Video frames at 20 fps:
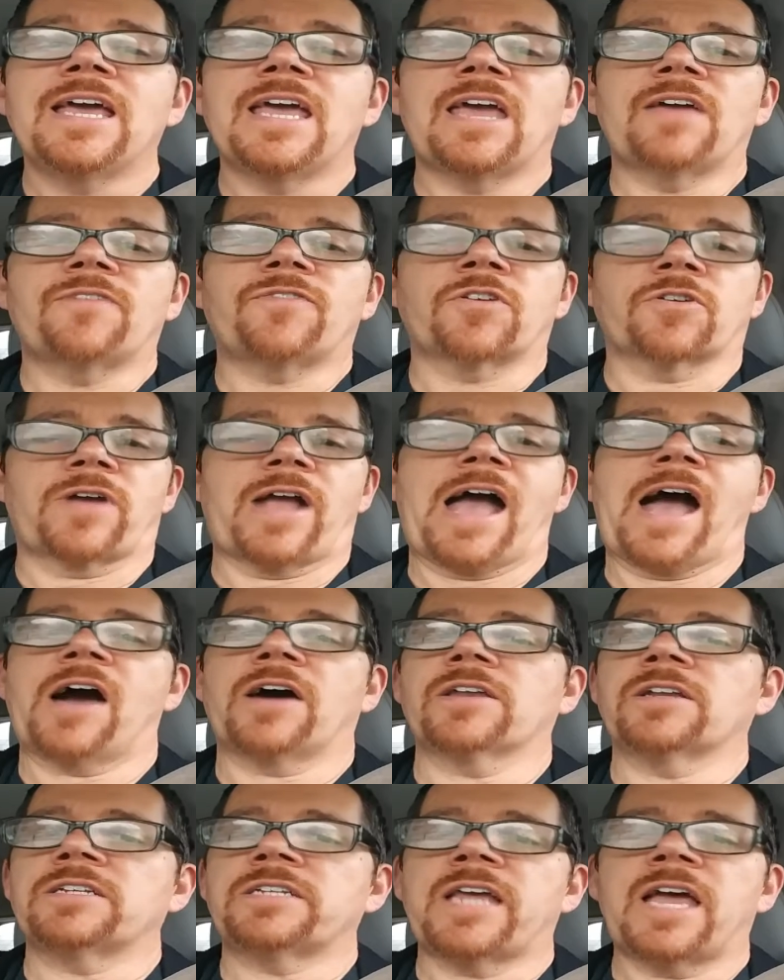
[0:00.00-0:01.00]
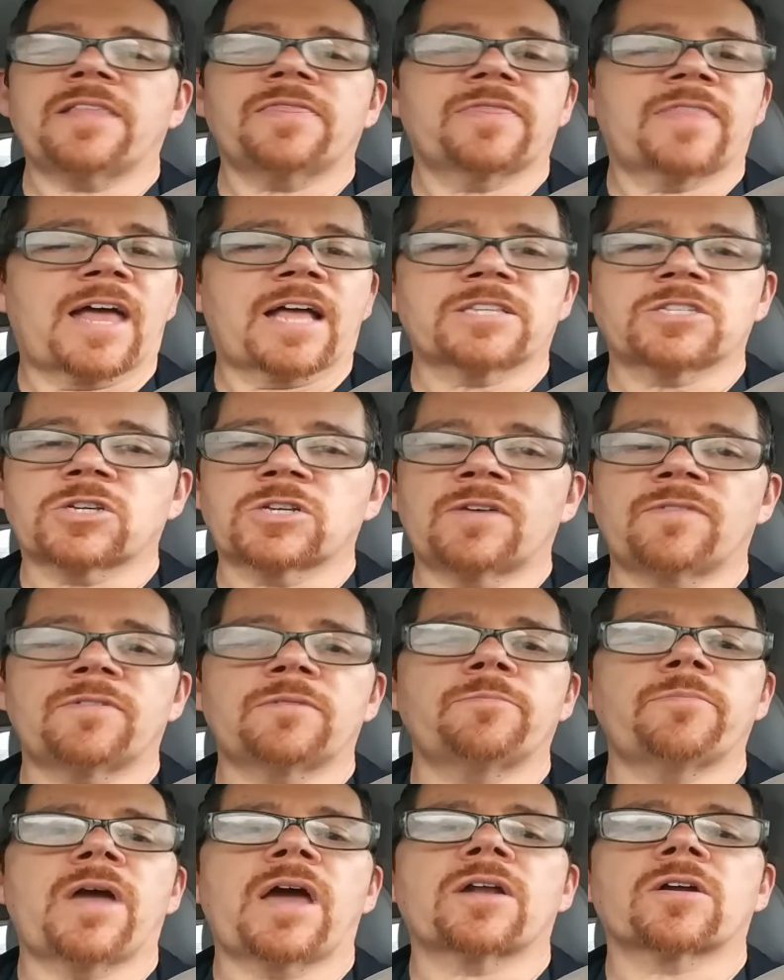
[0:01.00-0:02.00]
If you're out of debt, that's
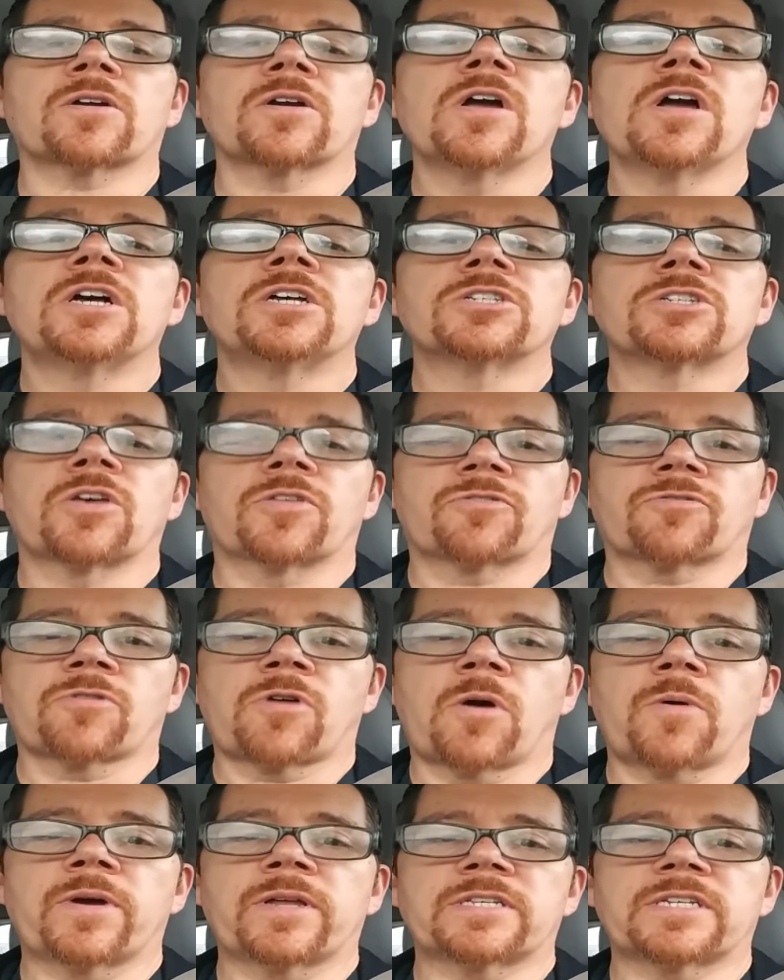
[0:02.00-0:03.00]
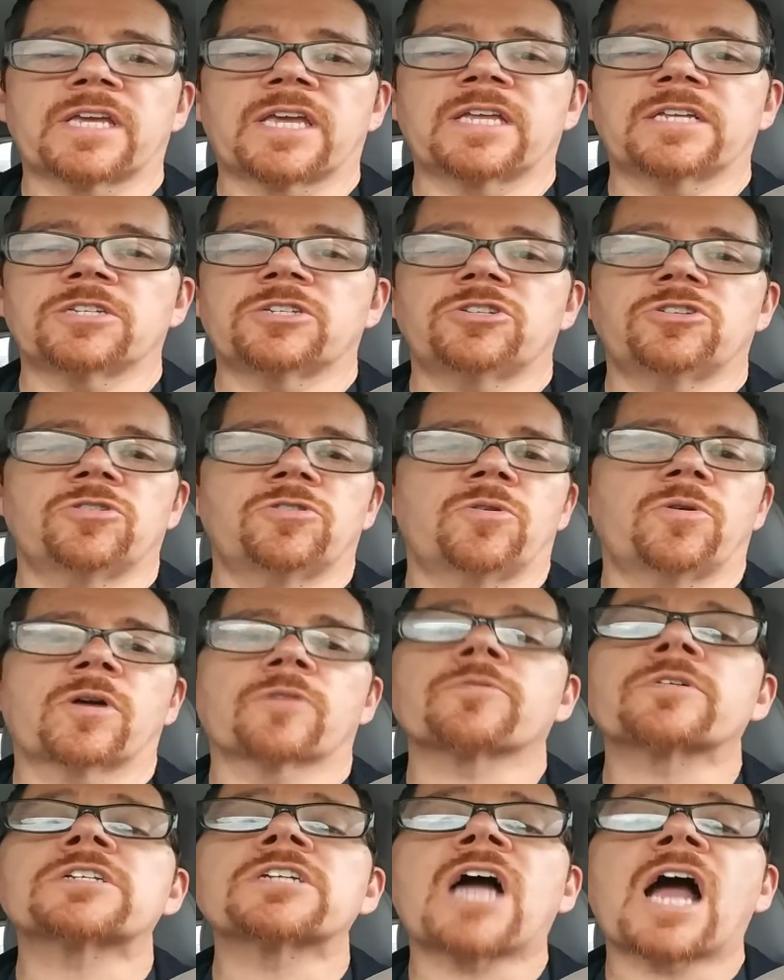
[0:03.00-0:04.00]
even better. So throw it into a
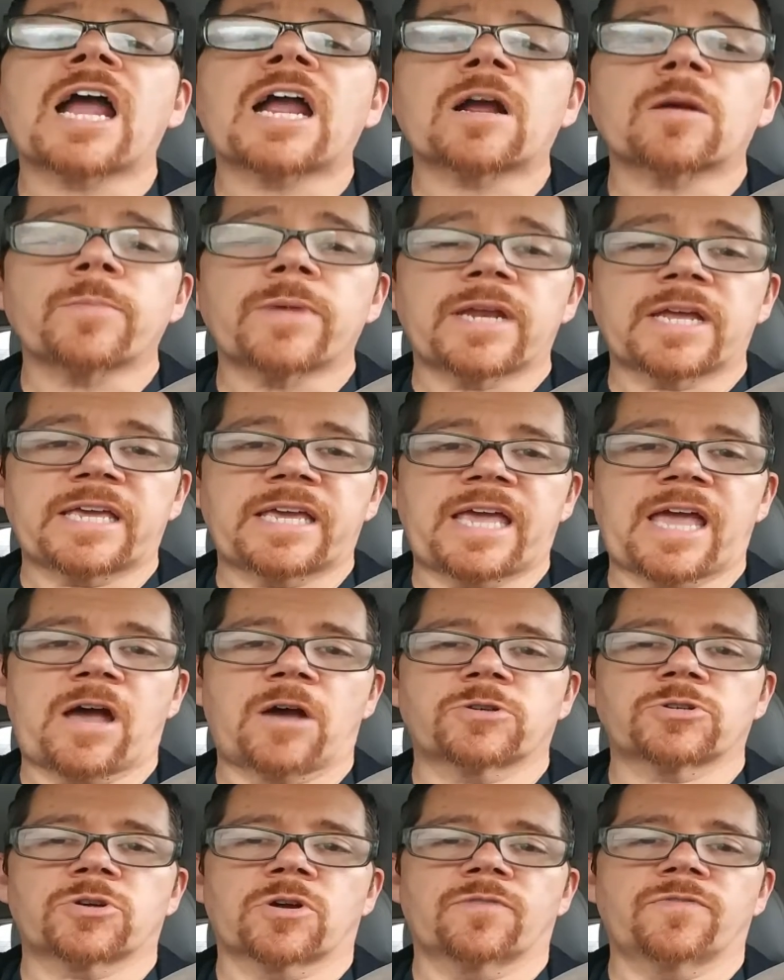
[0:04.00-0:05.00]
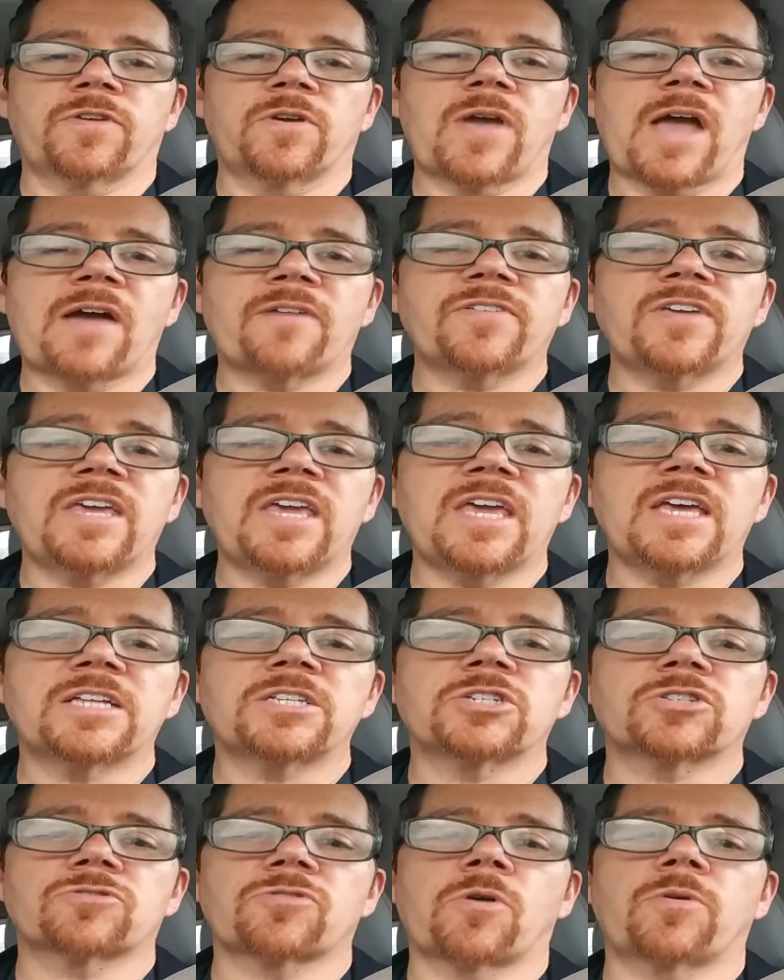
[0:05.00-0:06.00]
retirement account, or if you have
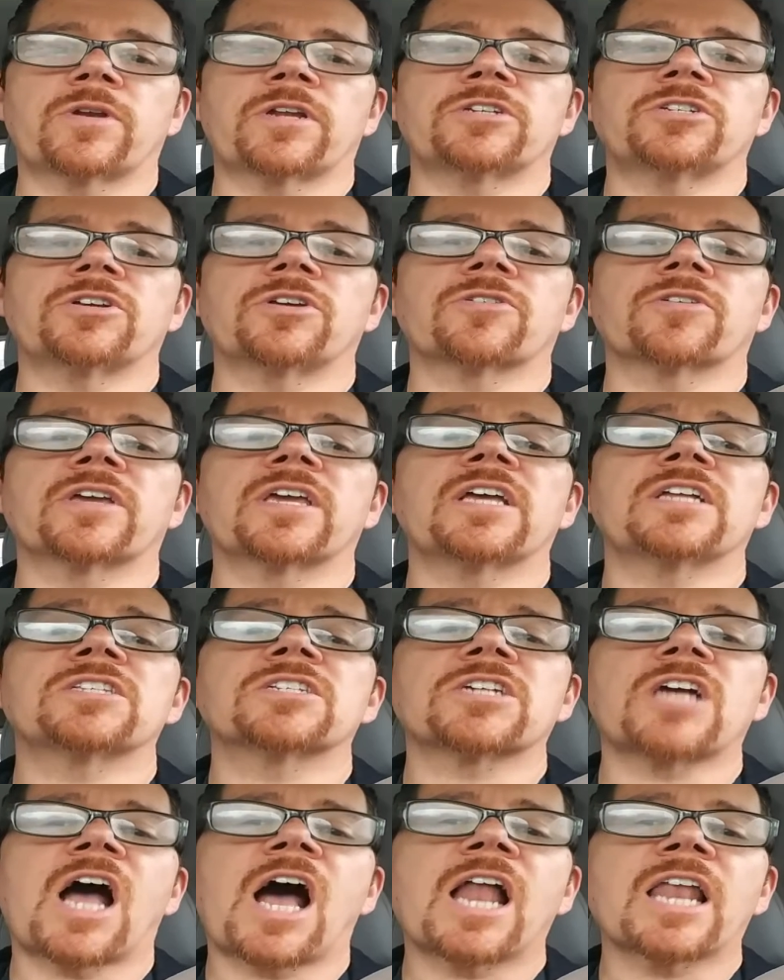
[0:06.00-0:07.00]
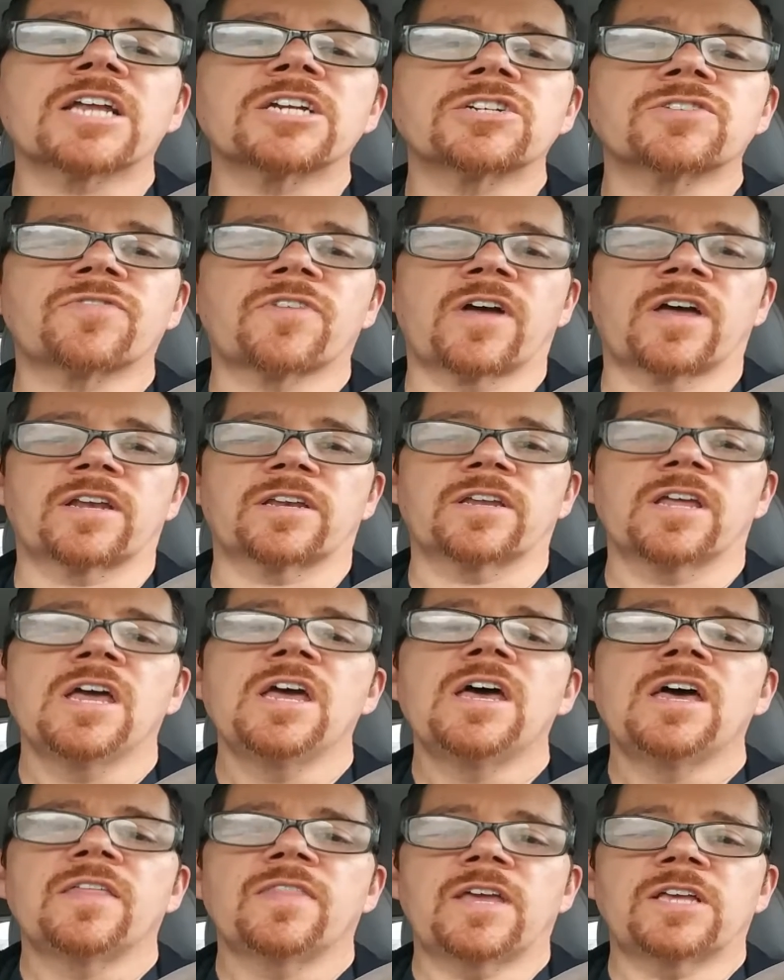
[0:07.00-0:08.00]
kids, throw it into your kids' college fund.
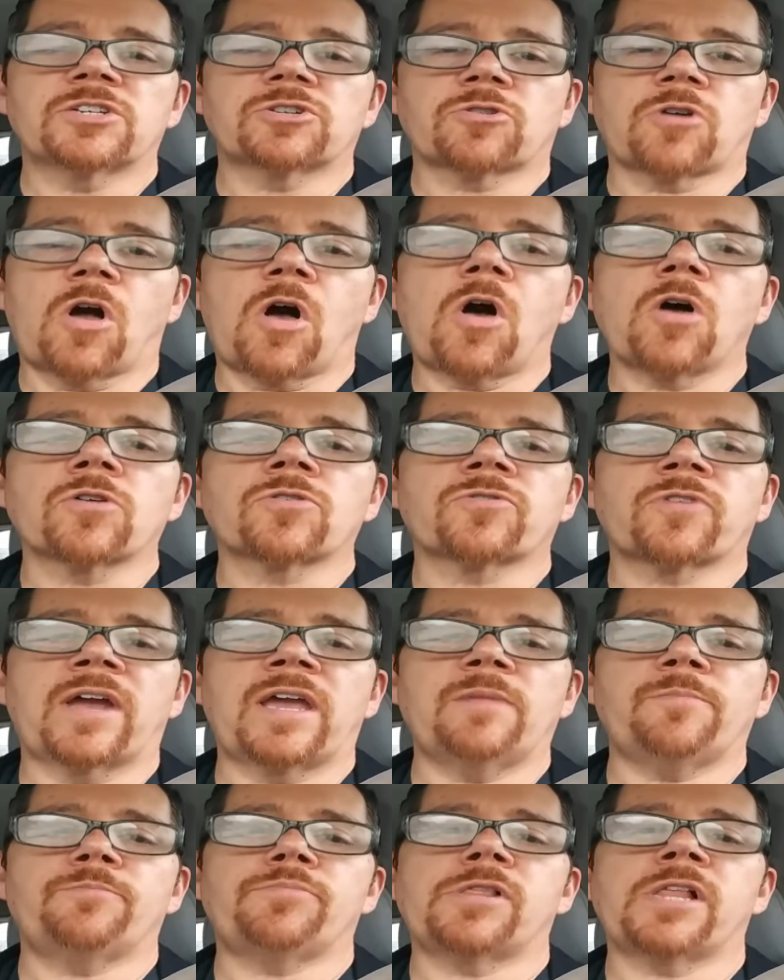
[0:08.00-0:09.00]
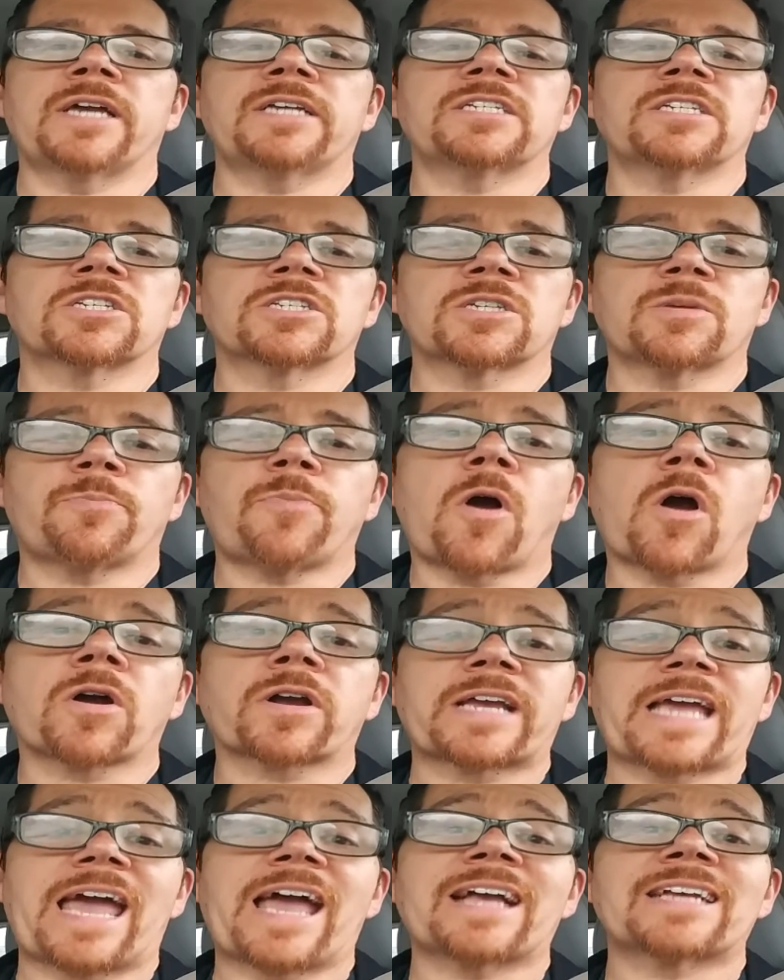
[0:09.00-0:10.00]
These are all great places to
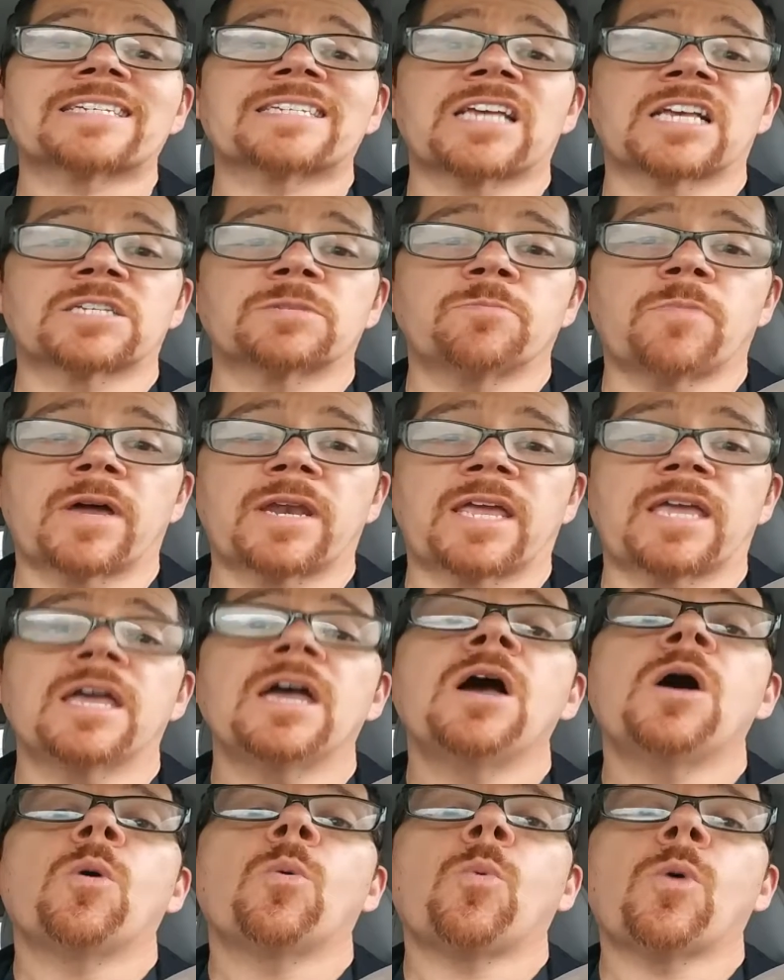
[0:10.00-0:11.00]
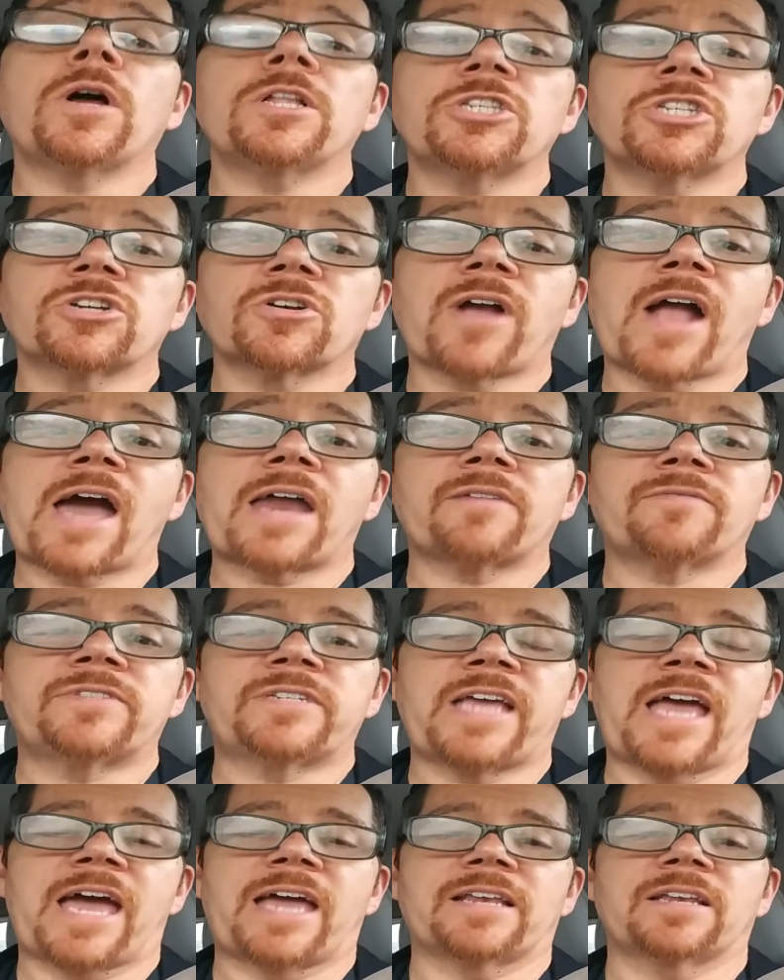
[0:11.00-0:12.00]
park excess money once you're out of
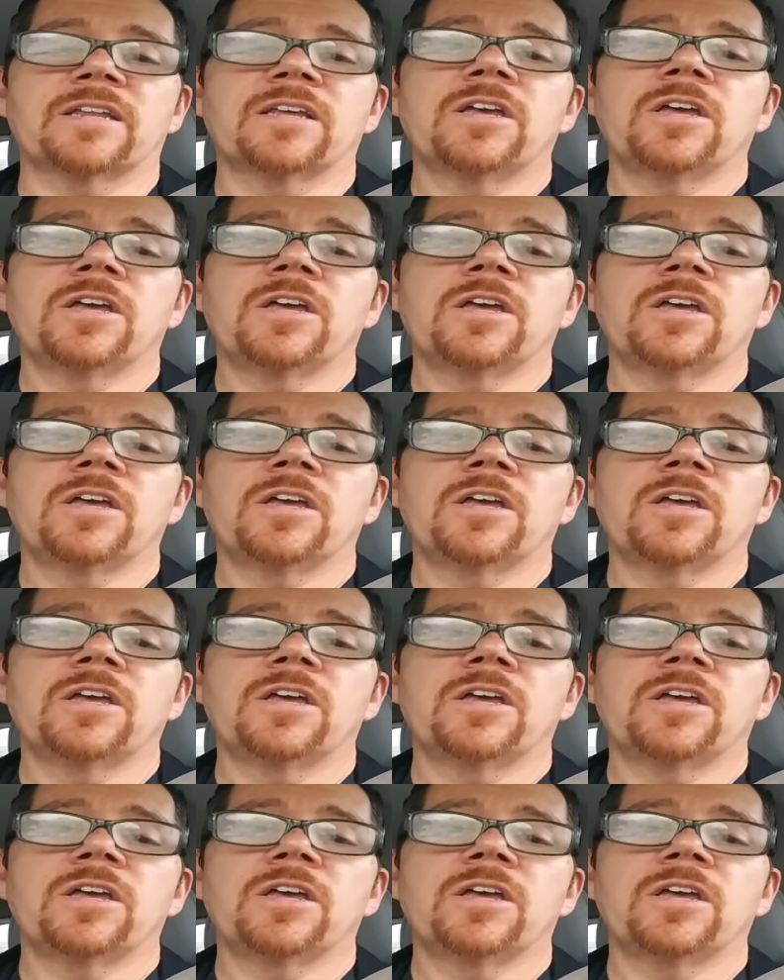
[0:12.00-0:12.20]
debt.